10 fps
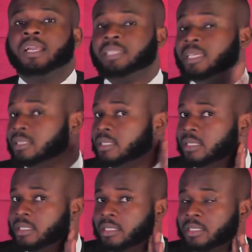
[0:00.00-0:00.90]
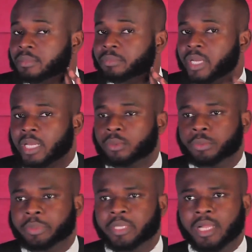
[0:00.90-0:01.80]
Then the buyer
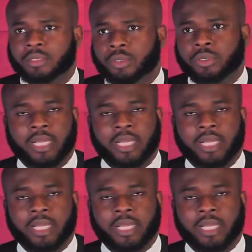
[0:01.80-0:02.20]
would be like, no,